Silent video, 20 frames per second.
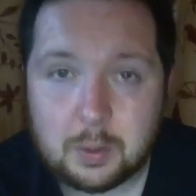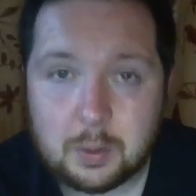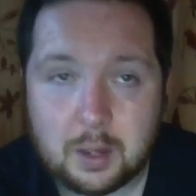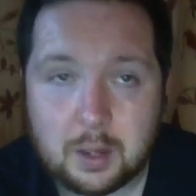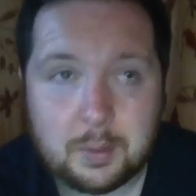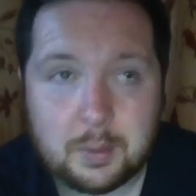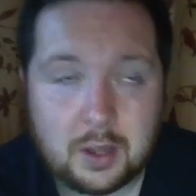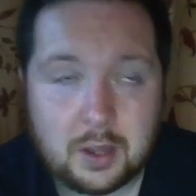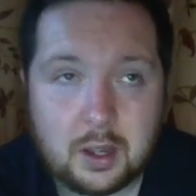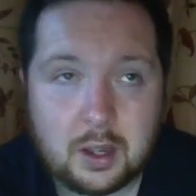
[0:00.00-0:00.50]
I
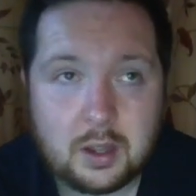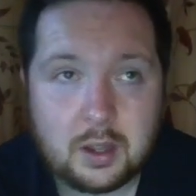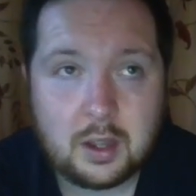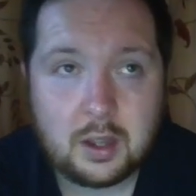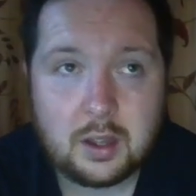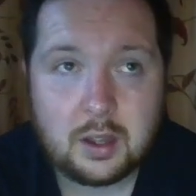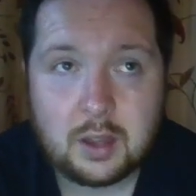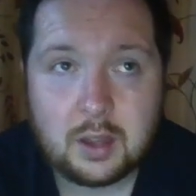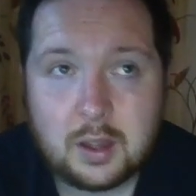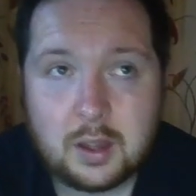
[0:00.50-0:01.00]
mean,
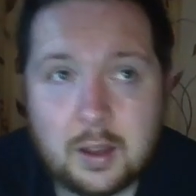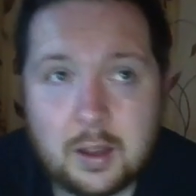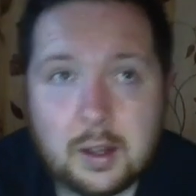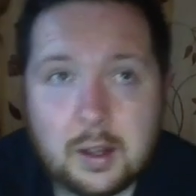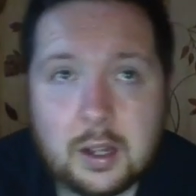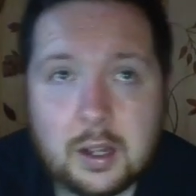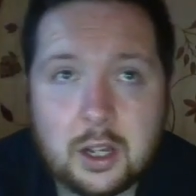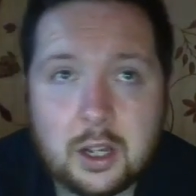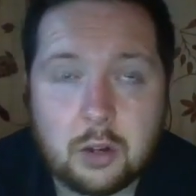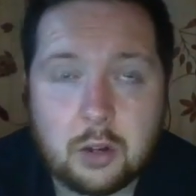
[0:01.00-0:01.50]

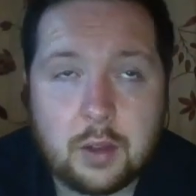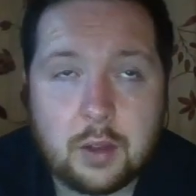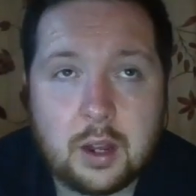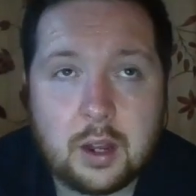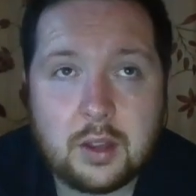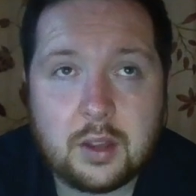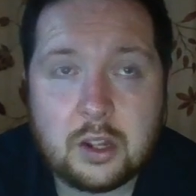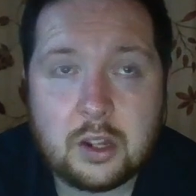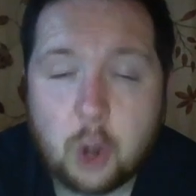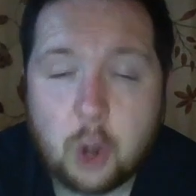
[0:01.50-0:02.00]

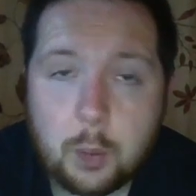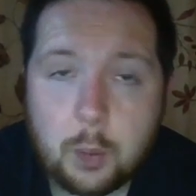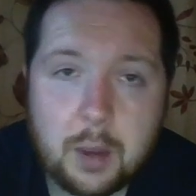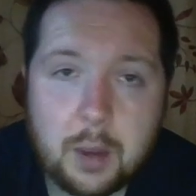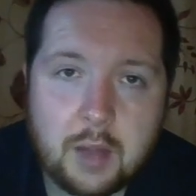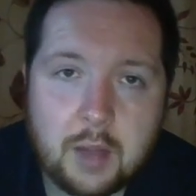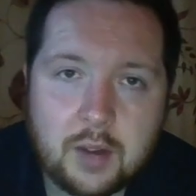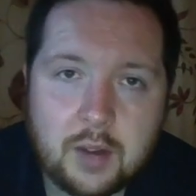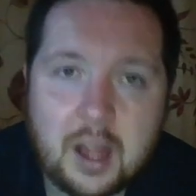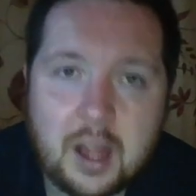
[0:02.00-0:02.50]
they're top
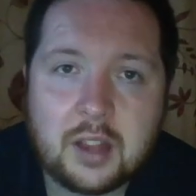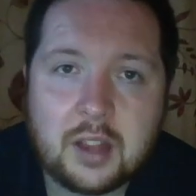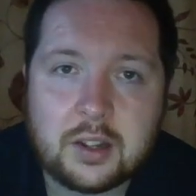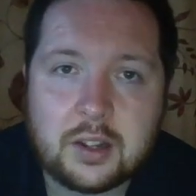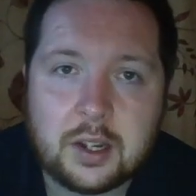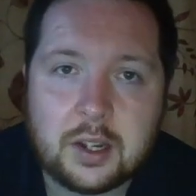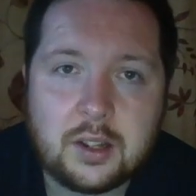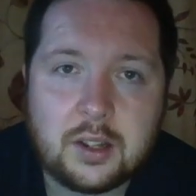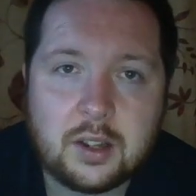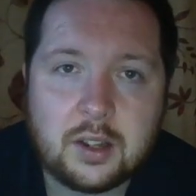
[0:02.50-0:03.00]
level
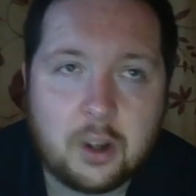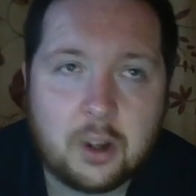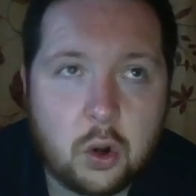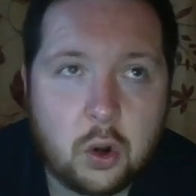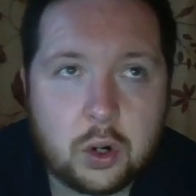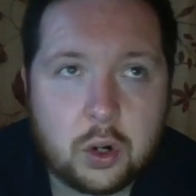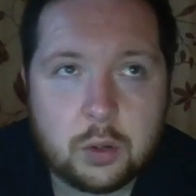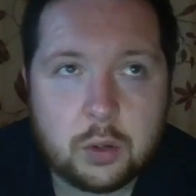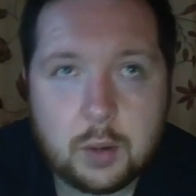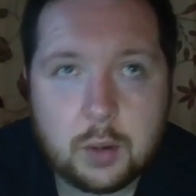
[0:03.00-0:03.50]
athletes. They're not
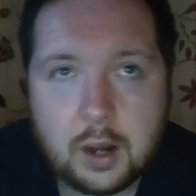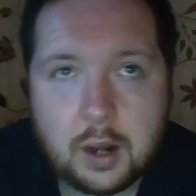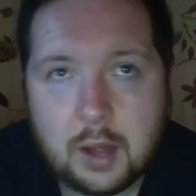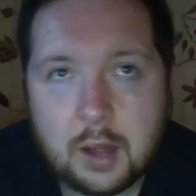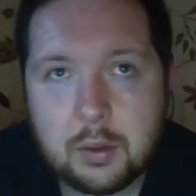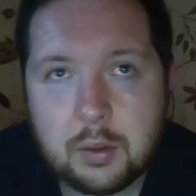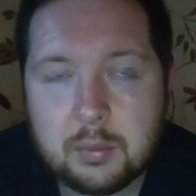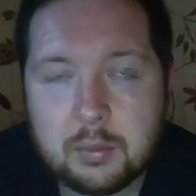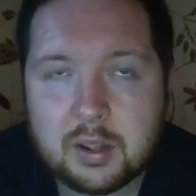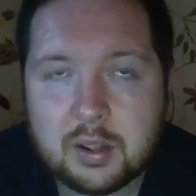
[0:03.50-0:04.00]
going to allow
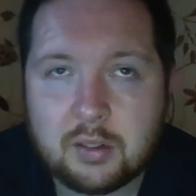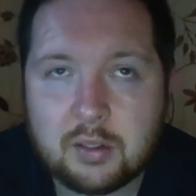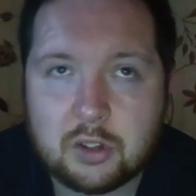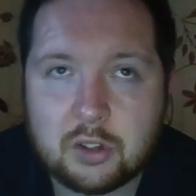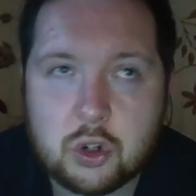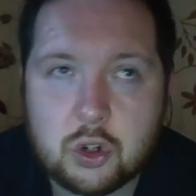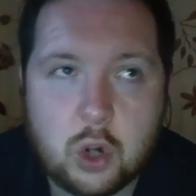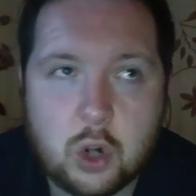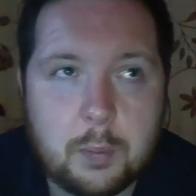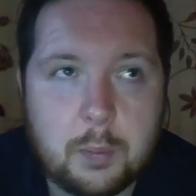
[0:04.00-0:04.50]
themselves to
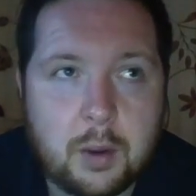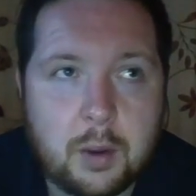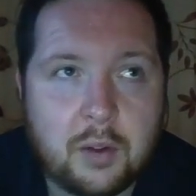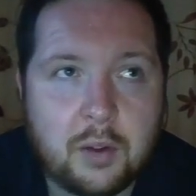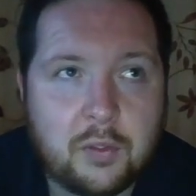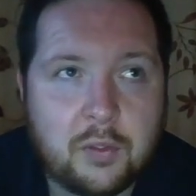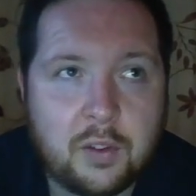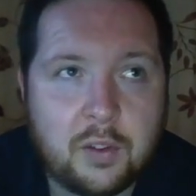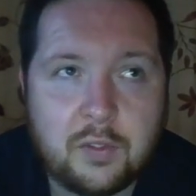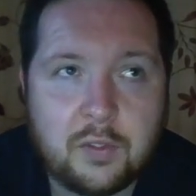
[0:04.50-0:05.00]
drop off
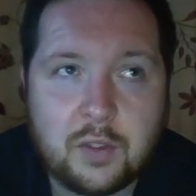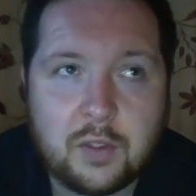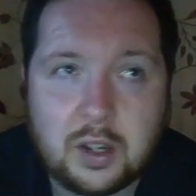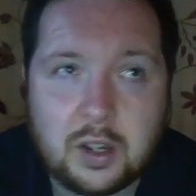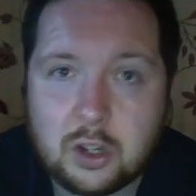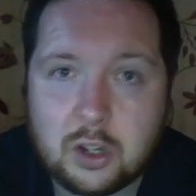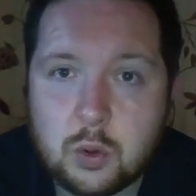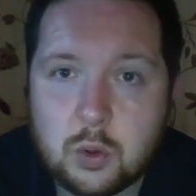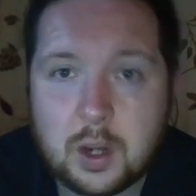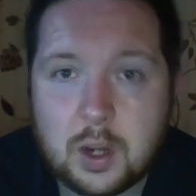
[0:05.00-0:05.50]
15 to
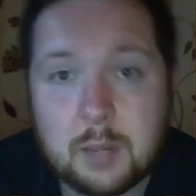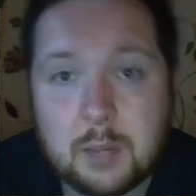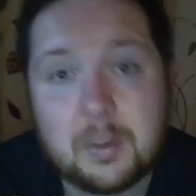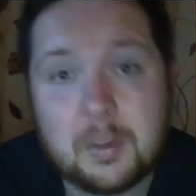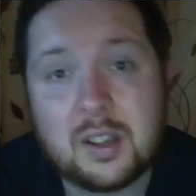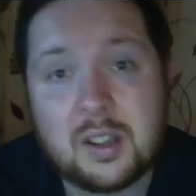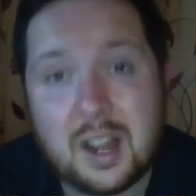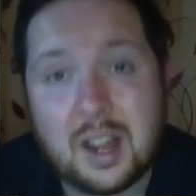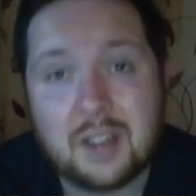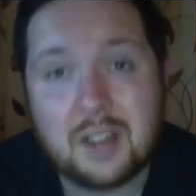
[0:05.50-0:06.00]

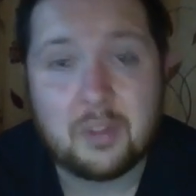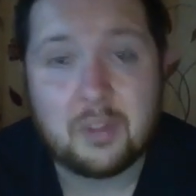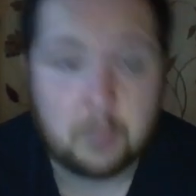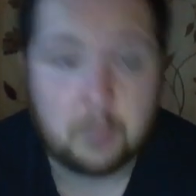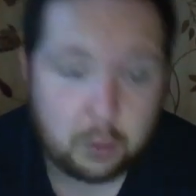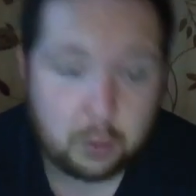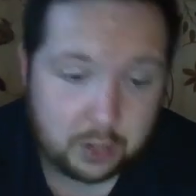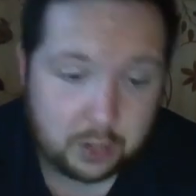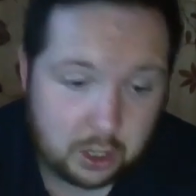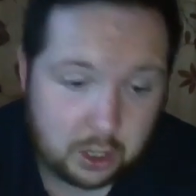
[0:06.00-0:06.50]
20% from
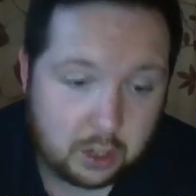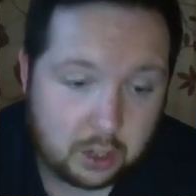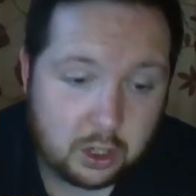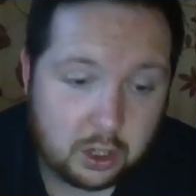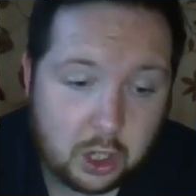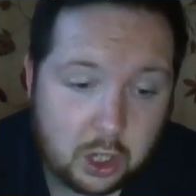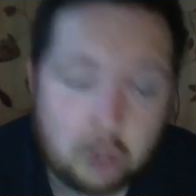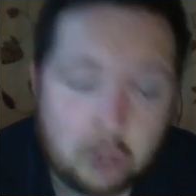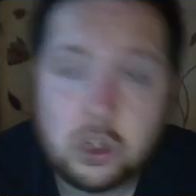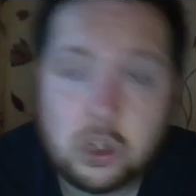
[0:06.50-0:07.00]
what they
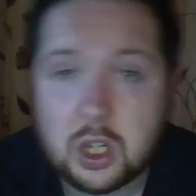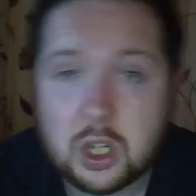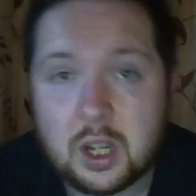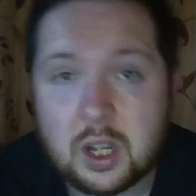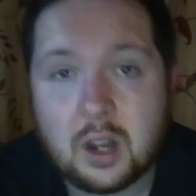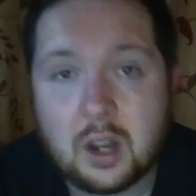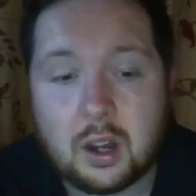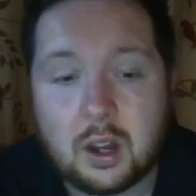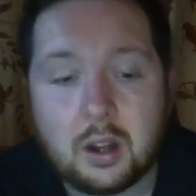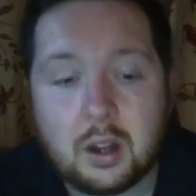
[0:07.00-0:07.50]
usually
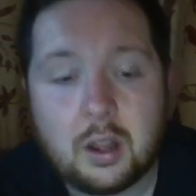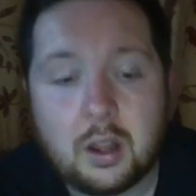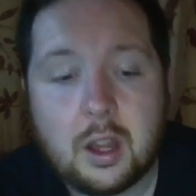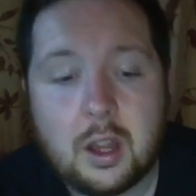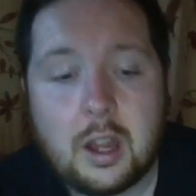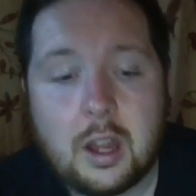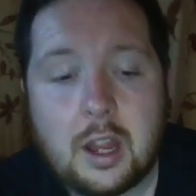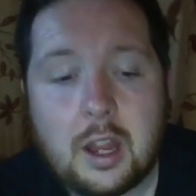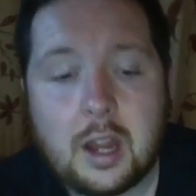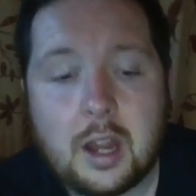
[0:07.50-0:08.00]
are
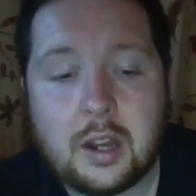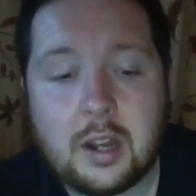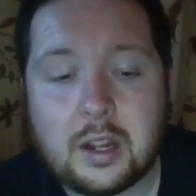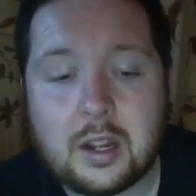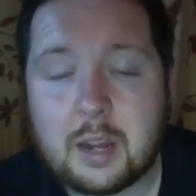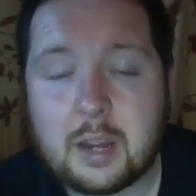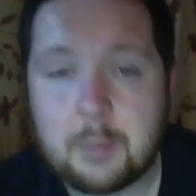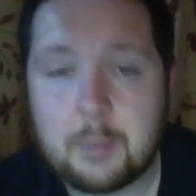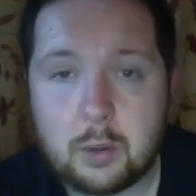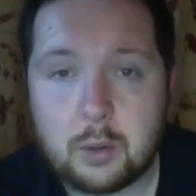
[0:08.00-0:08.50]
in a
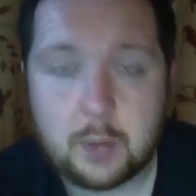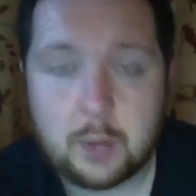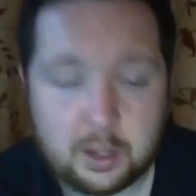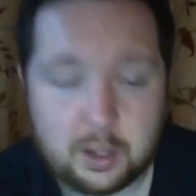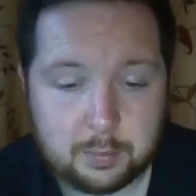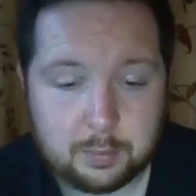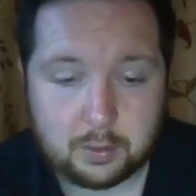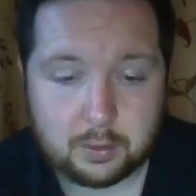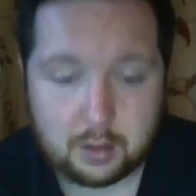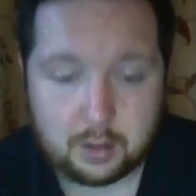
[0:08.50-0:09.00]
couple of weeks
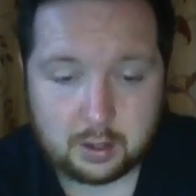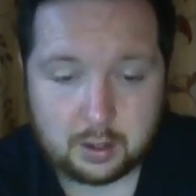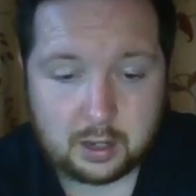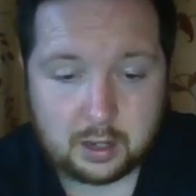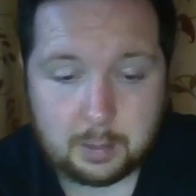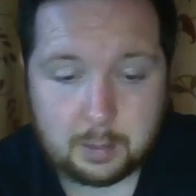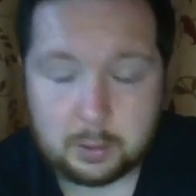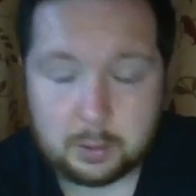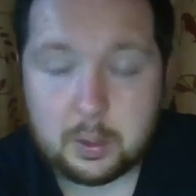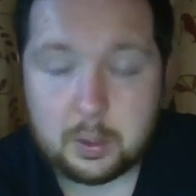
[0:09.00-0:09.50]

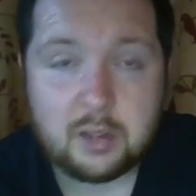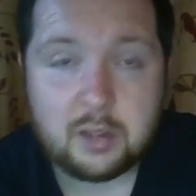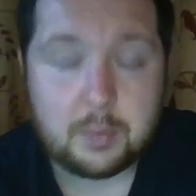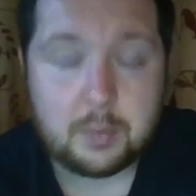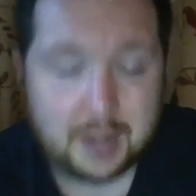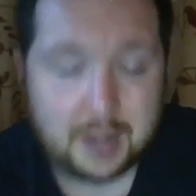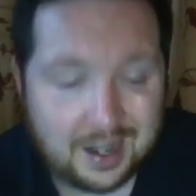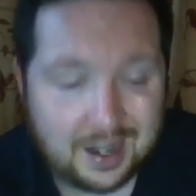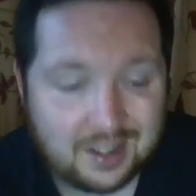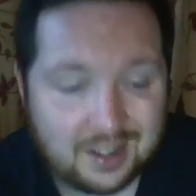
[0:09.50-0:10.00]
from the
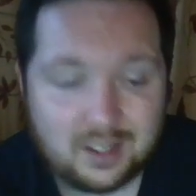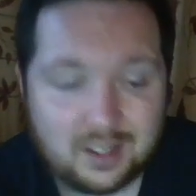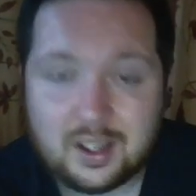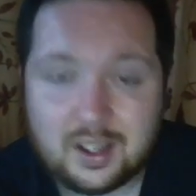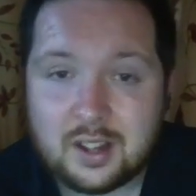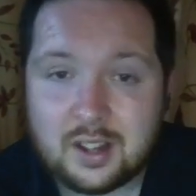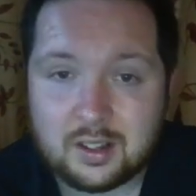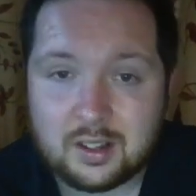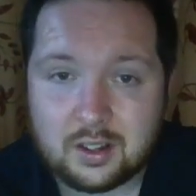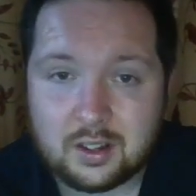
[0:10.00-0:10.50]
end of the
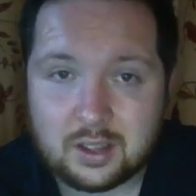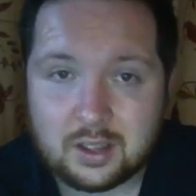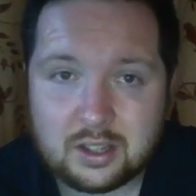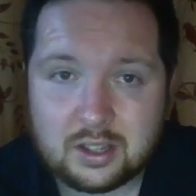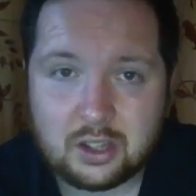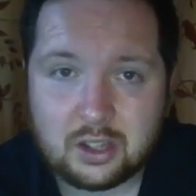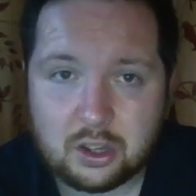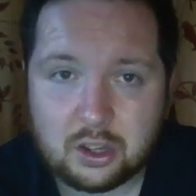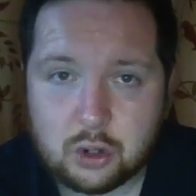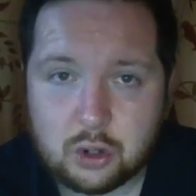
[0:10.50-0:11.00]
season to
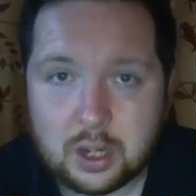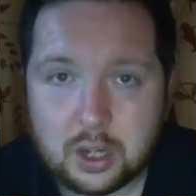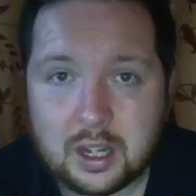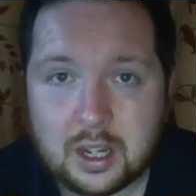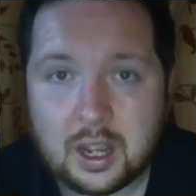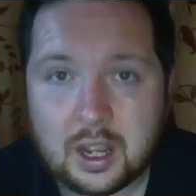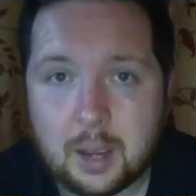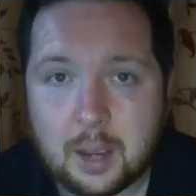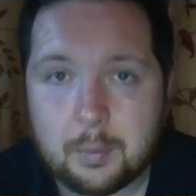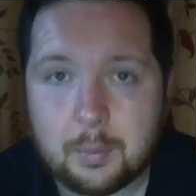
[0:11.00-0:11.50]
the training camp.